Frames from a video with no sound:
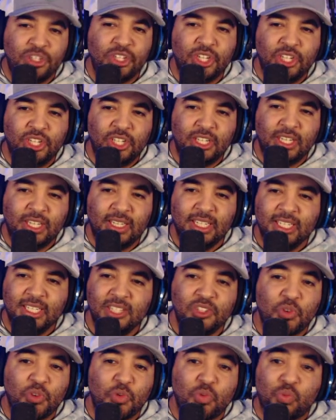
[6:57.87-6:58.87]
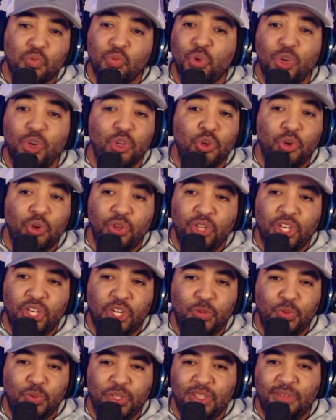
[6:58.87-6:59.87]
Hook. It's a really, really
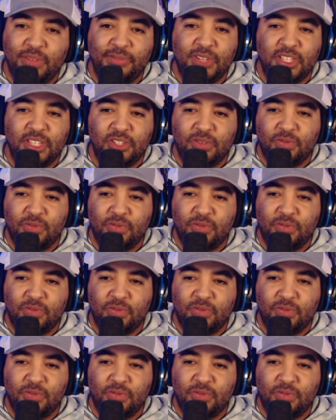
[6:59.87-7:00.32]
good one. The Floods of